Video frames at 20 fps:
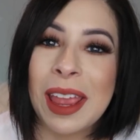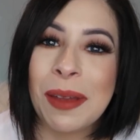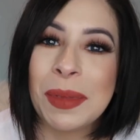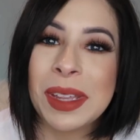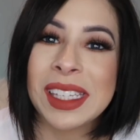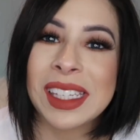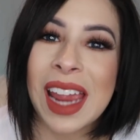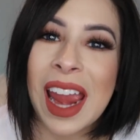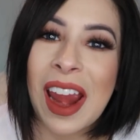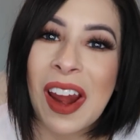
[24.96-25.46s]
name
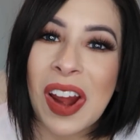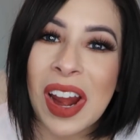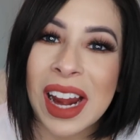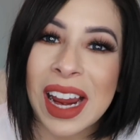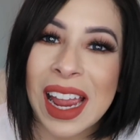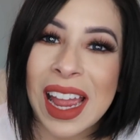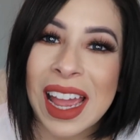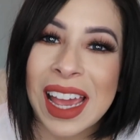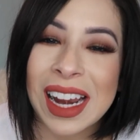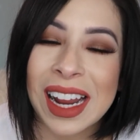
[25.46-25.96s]
is
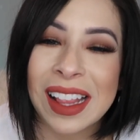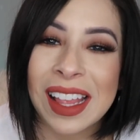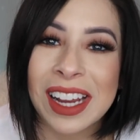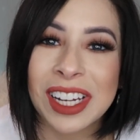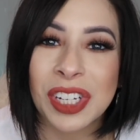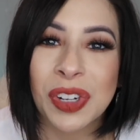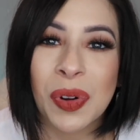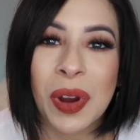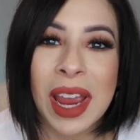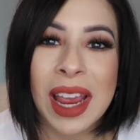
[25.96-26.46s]
Erica and I
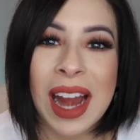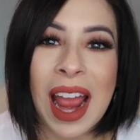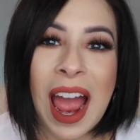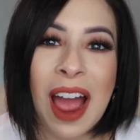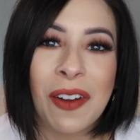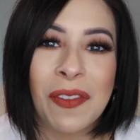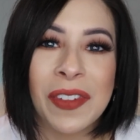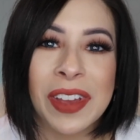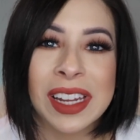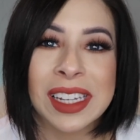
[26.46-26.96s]
like to create
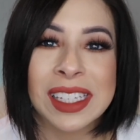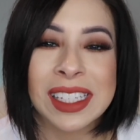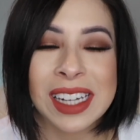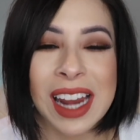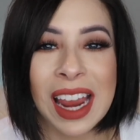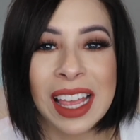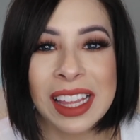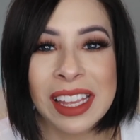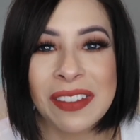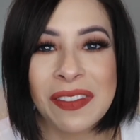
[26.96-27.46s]
outfit and
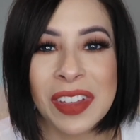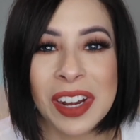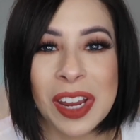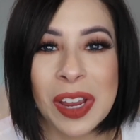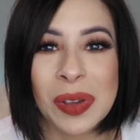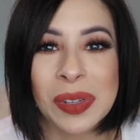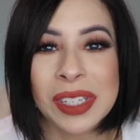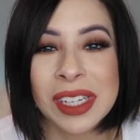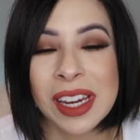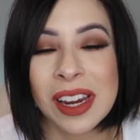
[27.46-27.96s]
styling
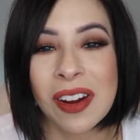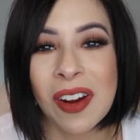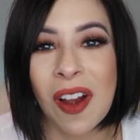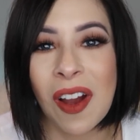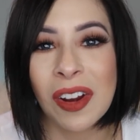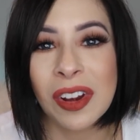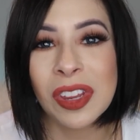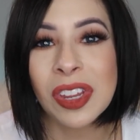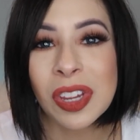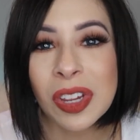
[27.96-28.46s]
videos here
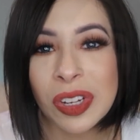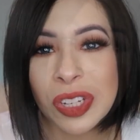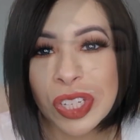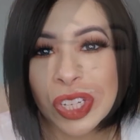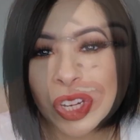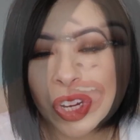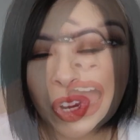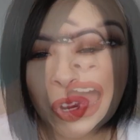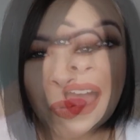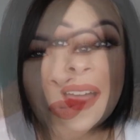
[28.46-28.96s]
on
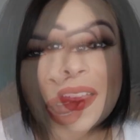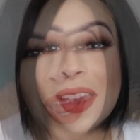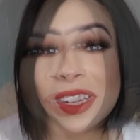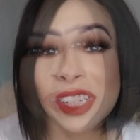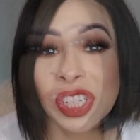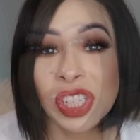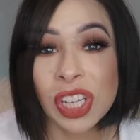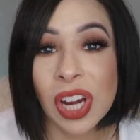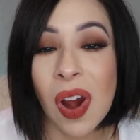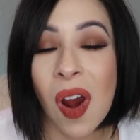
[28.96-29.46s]
YouTube. I like
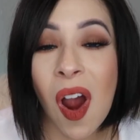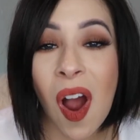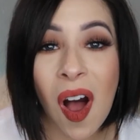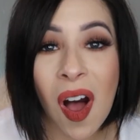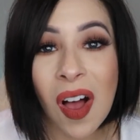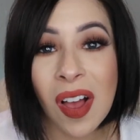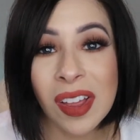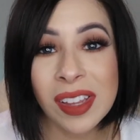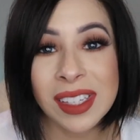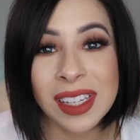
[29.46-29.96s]
to share
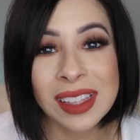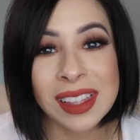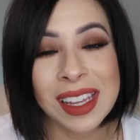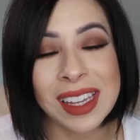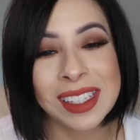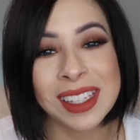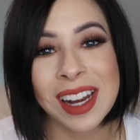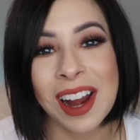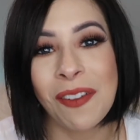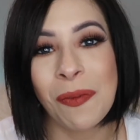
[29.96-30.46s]
hauls and
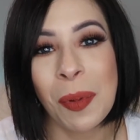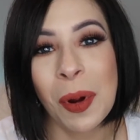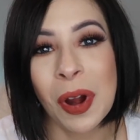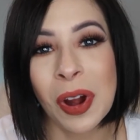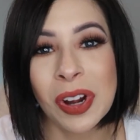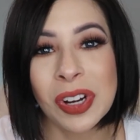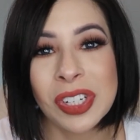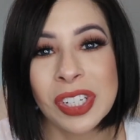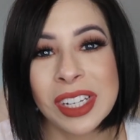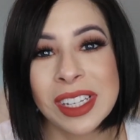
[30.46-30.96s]
things that I've
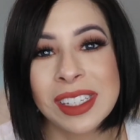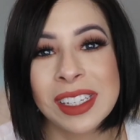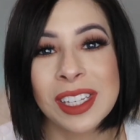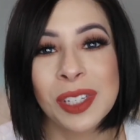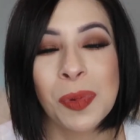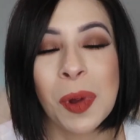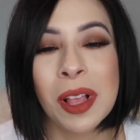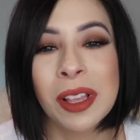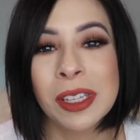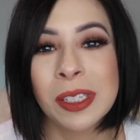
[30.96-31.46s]
purchased
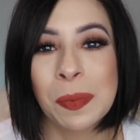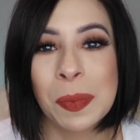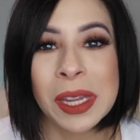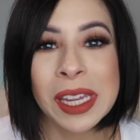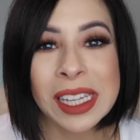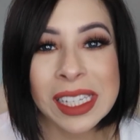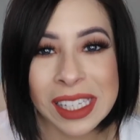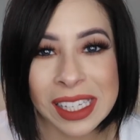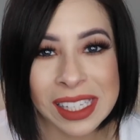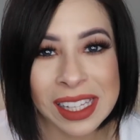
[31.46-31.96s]
as well as
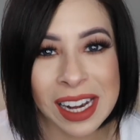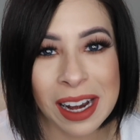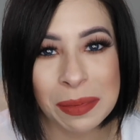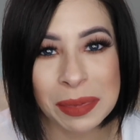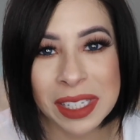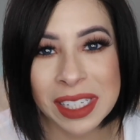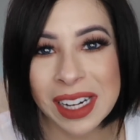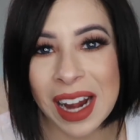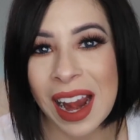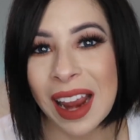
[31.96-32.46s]
pieces that
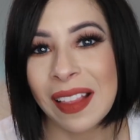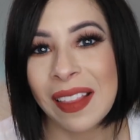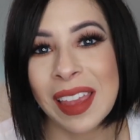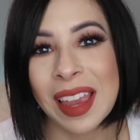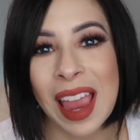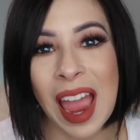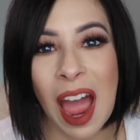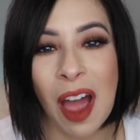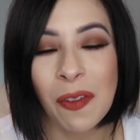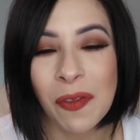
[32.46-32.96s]
I'm
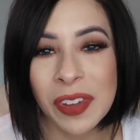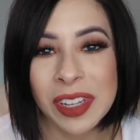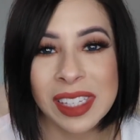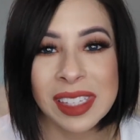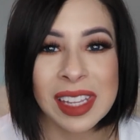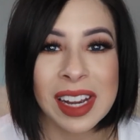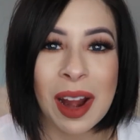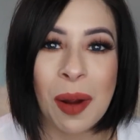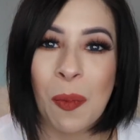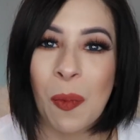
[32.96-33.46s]
styling,
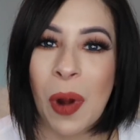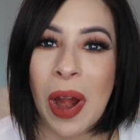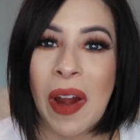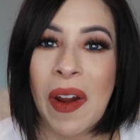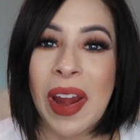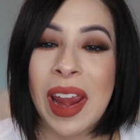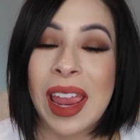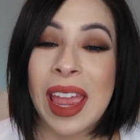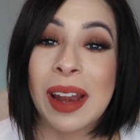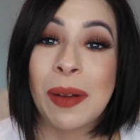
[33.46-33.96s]
outfits that I'm
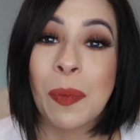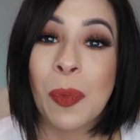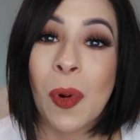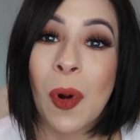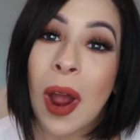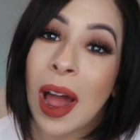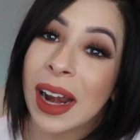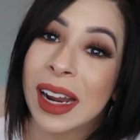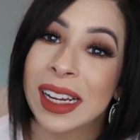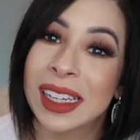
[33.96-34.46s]
wearing, and
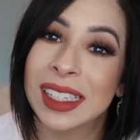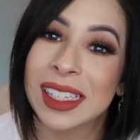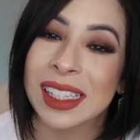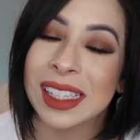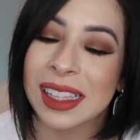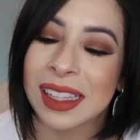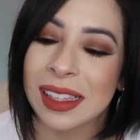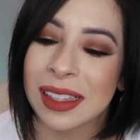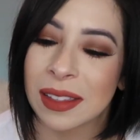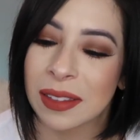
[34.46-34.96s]

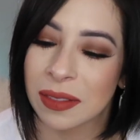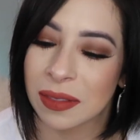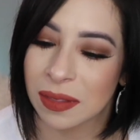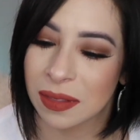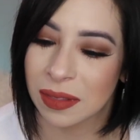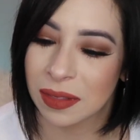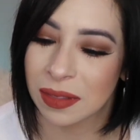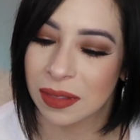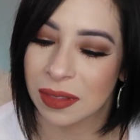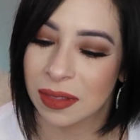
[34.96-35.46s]

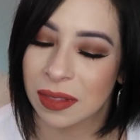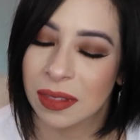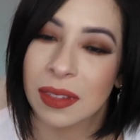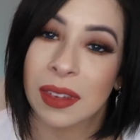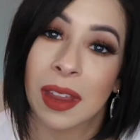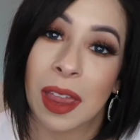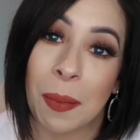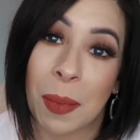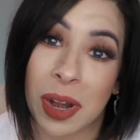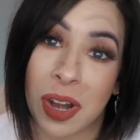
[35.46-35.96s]
products,
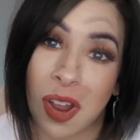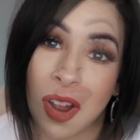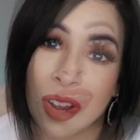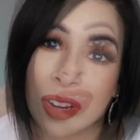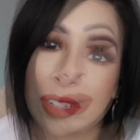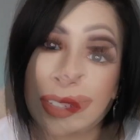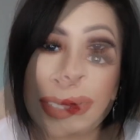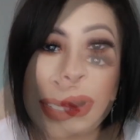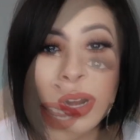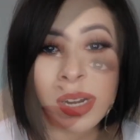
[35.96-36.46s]
and my
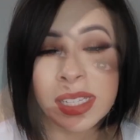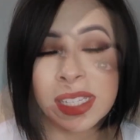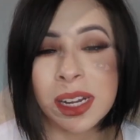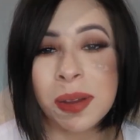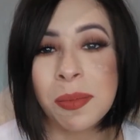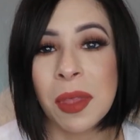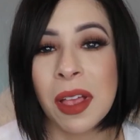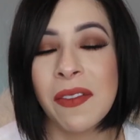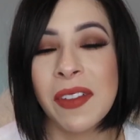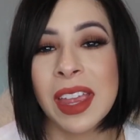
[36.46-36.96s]
dog, products
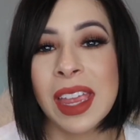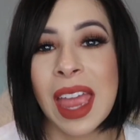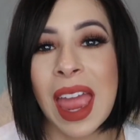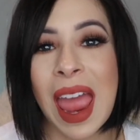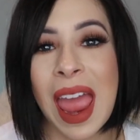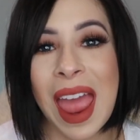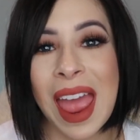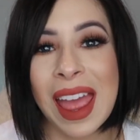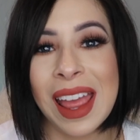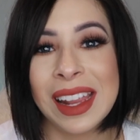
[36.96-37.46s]
that I'm loving
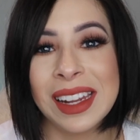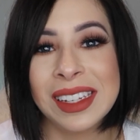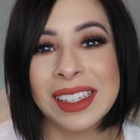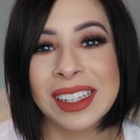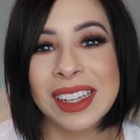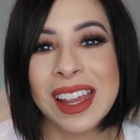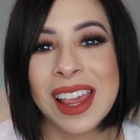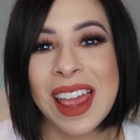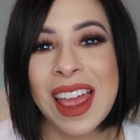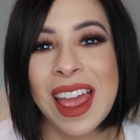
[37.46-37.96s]

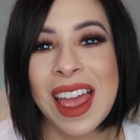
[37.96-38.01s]
and